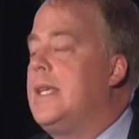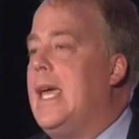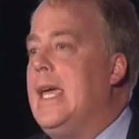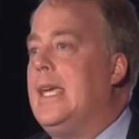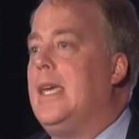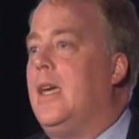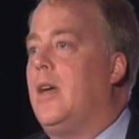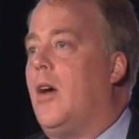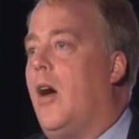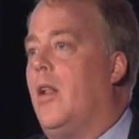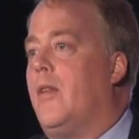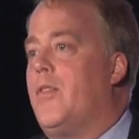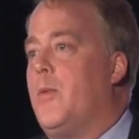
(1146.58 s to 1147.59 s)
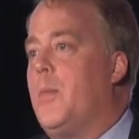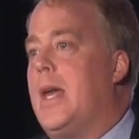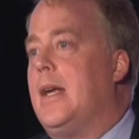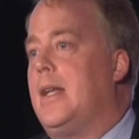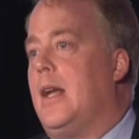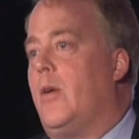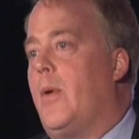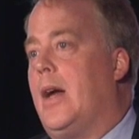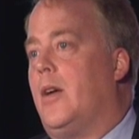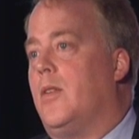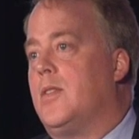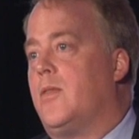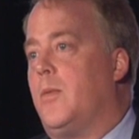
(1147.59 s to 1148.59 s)
taking all of the metadata
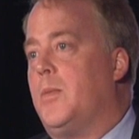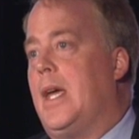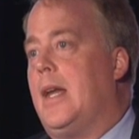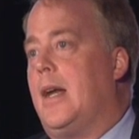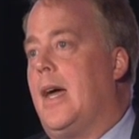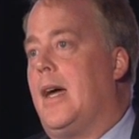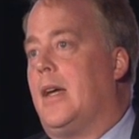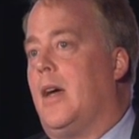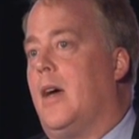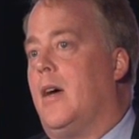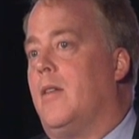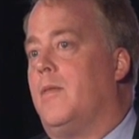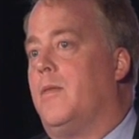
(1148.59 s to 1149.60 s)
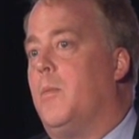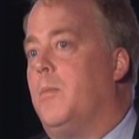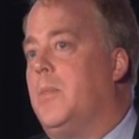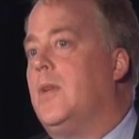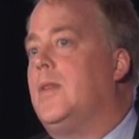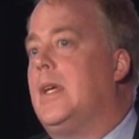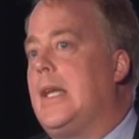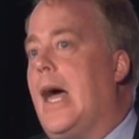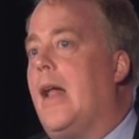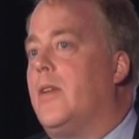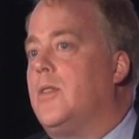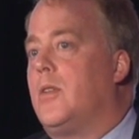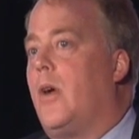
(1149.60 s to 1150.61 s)
records from data.gov, building
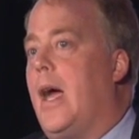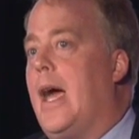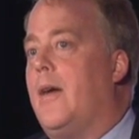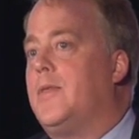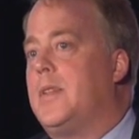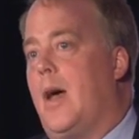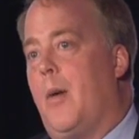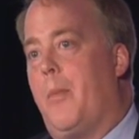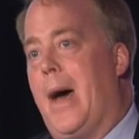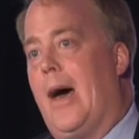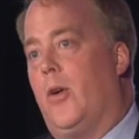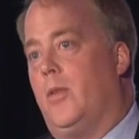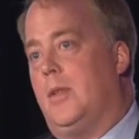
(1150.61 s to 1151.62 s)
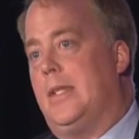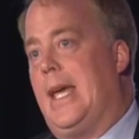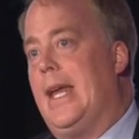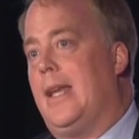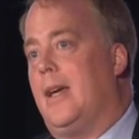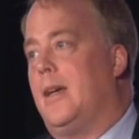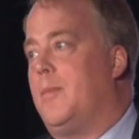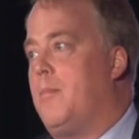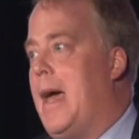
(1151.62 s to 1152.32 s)
knowledge graphs about data,